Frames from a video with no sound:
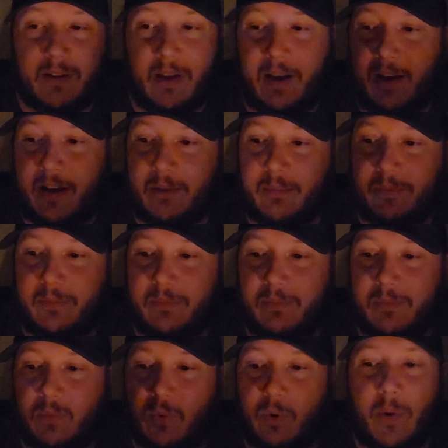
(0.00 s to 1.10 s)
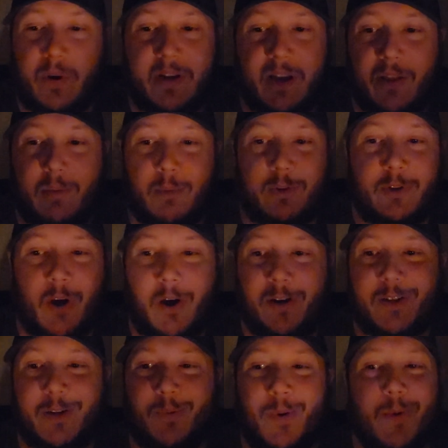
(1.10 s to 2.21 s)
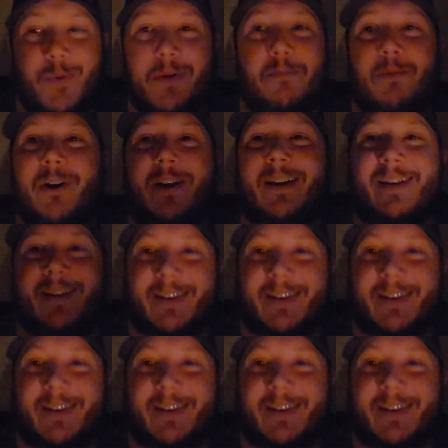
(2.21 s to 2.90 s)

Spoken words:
We're going down the most haunted road in Britain."